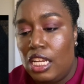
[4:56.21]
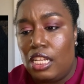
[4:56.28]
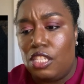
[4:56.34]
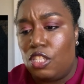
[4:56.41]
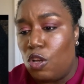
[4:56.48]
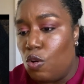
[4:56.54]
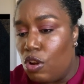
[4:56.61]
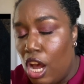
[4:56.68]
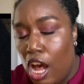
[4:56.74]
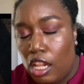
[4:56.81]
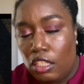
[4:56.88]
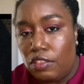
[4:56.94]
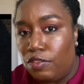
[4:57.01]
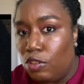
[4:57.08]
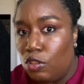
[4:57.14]
so
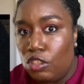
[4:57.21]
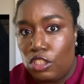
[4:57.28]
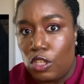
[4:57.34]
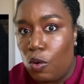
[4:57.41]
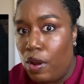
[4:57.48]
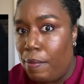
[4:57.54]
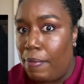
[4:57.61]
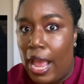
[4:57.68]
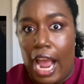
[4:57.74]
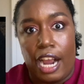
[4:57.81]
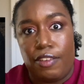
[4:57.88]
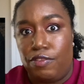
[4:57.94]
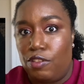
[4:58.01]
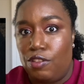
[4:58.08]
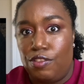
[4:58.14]
colorful, so
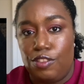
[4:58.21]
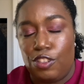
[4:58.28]
impactful.